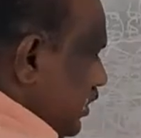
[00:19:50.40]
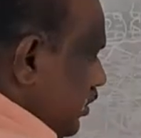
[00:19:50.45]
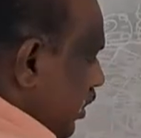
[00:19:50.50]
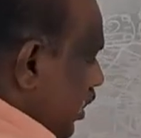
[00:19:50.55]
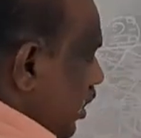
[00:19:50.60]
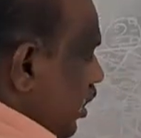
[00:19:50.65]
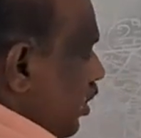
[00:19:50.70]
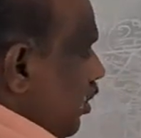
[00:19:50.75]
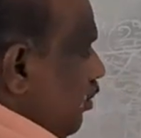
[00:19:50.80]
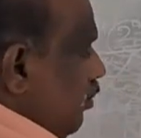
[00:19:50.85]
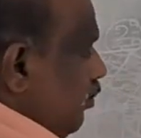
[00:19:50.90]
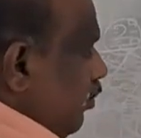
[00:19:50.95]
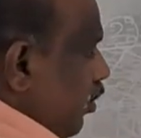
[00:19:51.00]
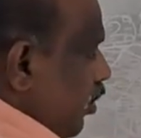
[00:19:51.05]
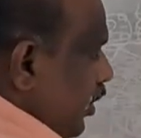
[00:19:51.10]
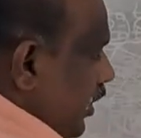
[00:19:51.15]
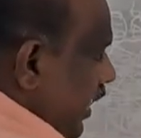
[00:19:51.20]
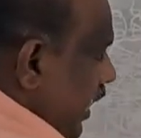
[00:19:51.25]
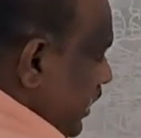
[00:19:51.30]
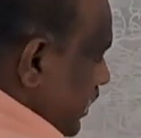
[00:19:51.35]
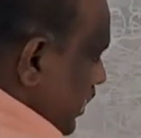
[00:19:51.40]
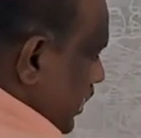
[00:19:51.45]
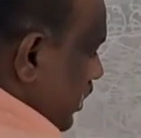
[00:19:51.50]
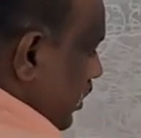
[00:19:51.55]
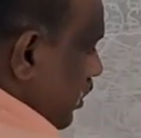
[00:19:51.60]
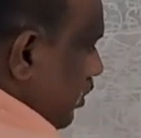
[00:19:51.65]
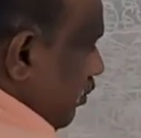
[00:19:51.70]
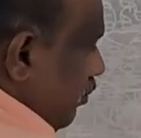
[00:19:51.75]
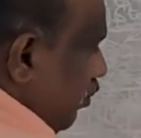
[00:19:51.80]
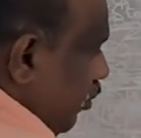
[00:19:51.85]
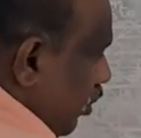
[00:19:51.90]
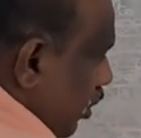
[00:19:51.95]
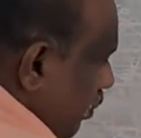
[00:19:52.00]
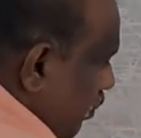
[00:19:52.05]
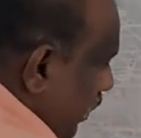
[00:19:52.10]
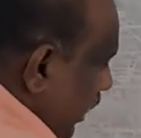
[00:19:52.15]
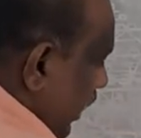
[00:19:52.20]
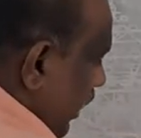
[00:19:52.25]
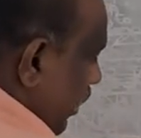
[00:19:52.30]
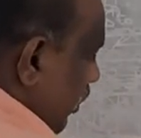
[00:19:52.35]
it is 4S,
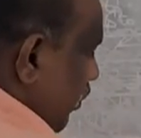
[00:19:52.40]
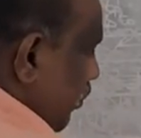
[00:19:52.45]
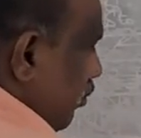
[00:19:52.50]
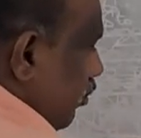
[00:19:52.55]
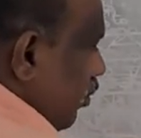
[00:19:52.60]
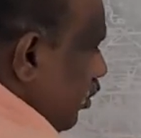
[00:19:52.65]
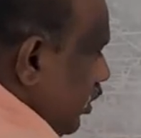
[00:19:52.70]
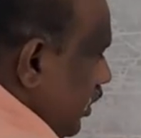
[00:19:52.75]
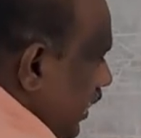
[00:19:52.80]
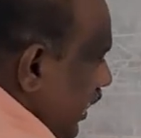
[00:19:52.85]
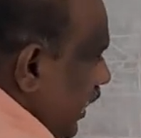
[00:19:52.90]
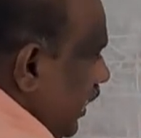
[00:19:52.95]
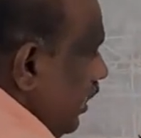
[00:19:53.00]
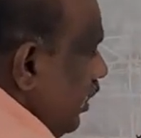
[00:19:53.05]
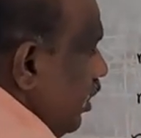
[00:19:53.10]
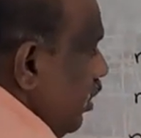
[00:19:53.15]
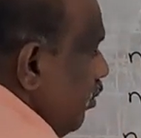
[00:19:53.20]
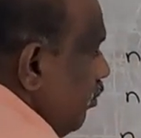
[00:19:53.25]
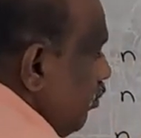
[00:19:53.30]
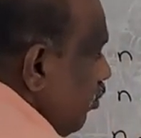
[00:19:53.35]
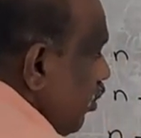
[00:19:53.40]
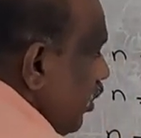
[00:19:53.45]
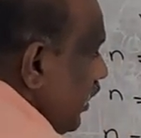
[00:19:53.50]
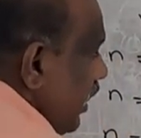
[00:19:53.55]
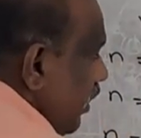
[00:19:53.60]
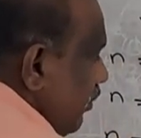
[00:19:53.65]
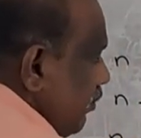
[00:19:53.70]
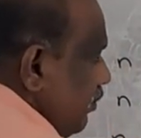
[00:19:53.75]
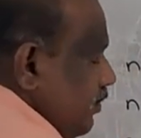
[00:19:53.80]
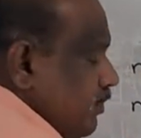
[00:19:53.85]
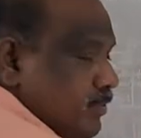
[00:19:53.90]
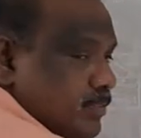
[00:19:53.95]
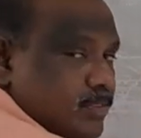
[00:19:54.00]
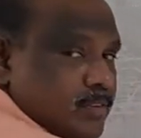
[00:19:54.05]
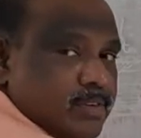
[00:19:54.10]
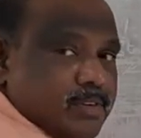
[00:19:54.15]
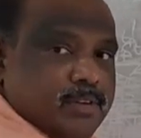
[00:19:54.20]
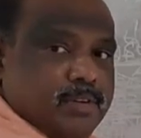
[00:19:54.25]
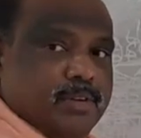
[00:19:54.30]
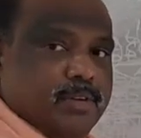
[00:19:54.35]
4P, 4D, 4F.
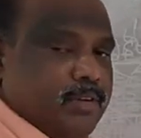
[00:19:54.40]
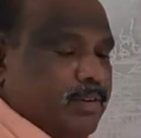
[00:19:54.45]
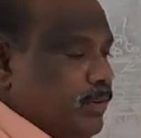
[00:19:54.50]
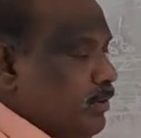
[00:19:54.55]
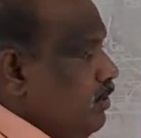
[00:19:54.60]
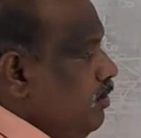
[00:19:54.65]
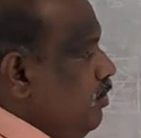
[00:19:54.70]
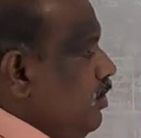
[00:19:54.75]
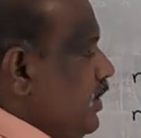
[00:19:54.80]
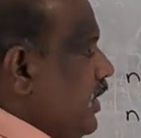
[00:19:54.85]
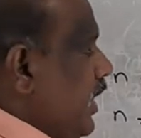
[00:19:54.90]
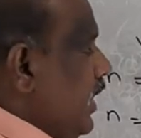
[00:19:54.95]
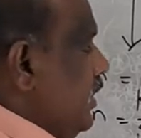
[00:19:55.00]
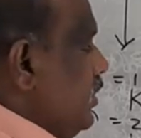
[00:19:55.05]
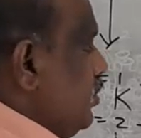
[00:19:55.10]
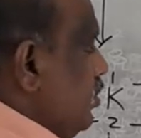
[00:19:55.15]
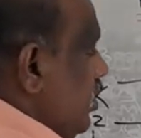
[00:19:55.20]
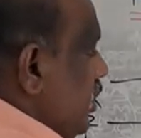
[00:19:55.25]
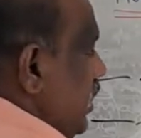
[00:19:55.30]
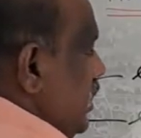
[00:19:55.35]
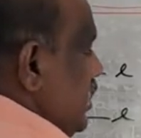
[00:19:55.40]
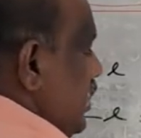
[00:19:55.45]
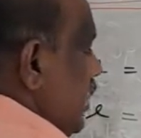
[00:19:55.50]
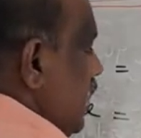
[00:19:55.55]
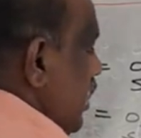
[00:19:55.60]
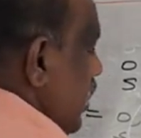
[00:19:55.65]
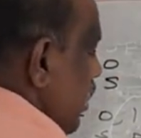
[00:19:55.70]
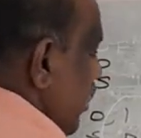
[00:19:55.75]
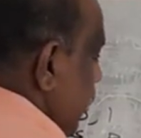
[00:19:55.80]
Okay, so it is